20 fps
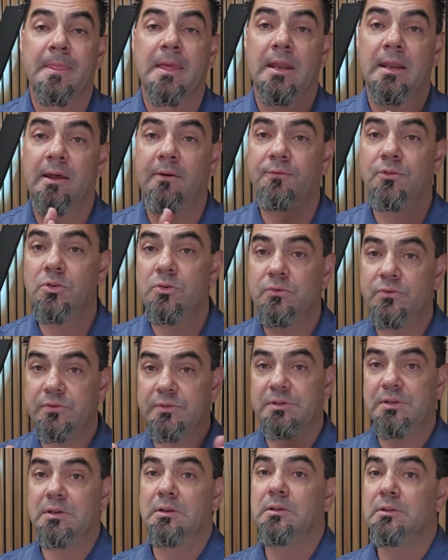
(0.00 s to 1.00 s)
And after you've
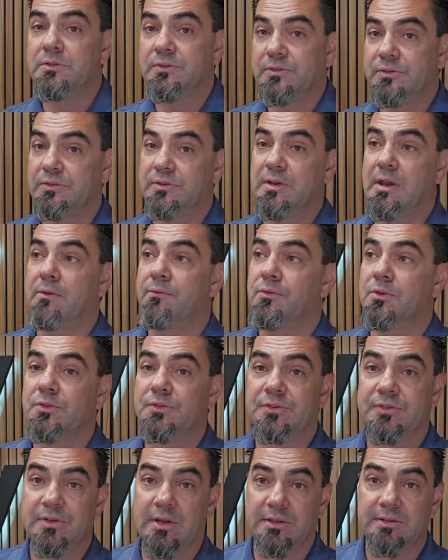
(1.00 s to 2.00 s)
seen several
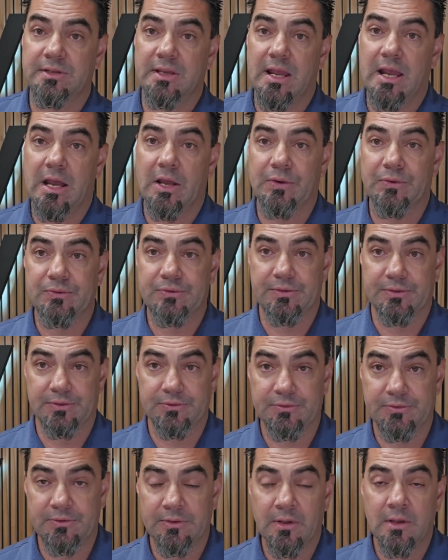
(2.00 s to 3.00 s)
sets of
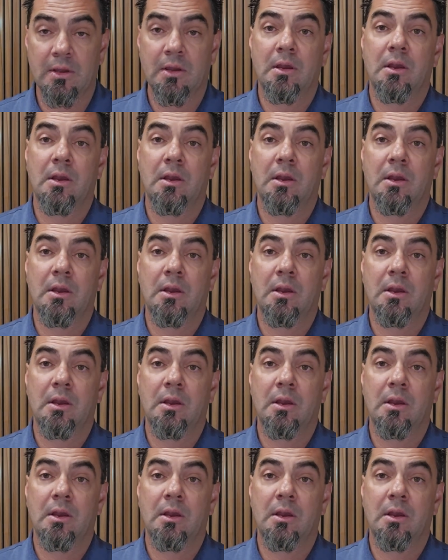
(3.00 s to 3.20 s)
houses,